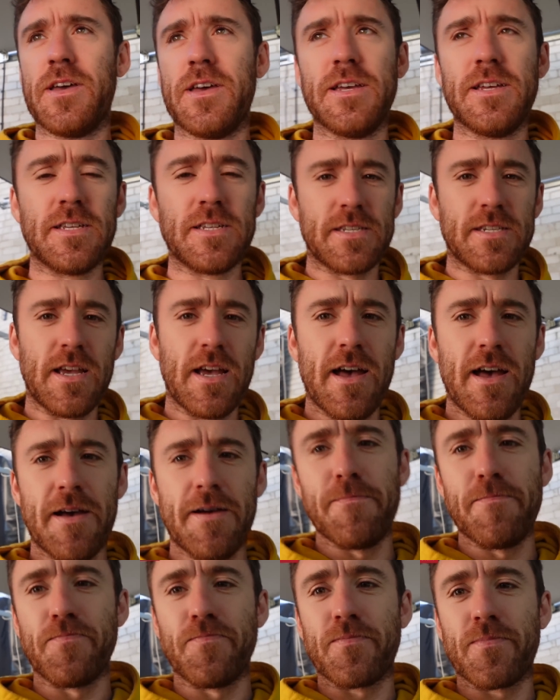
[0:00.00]
is
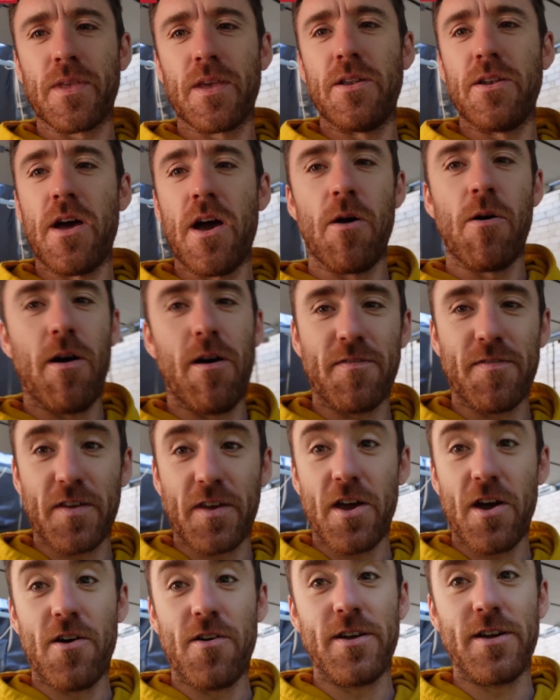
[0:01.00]
now off the
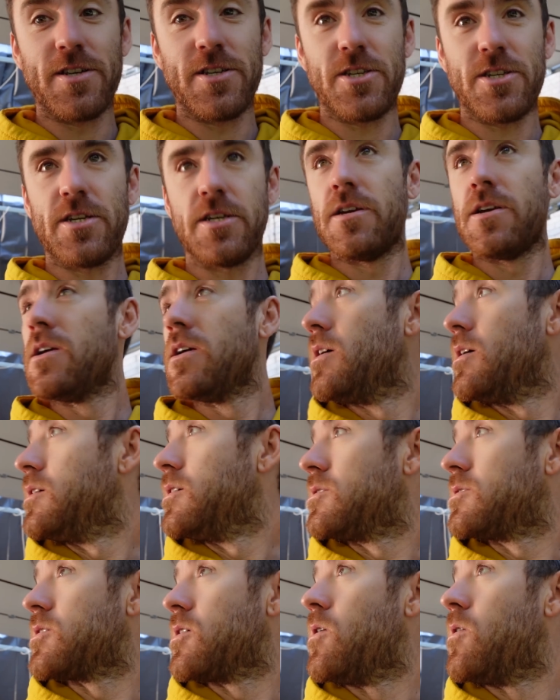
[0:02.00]
garage.
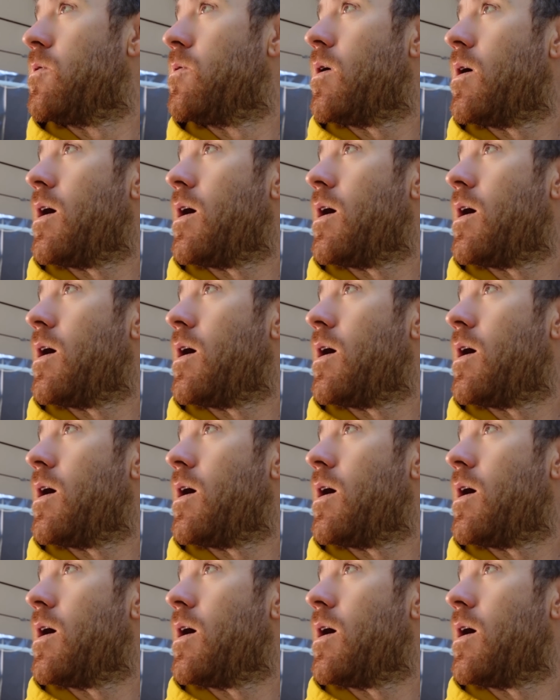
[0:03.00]
So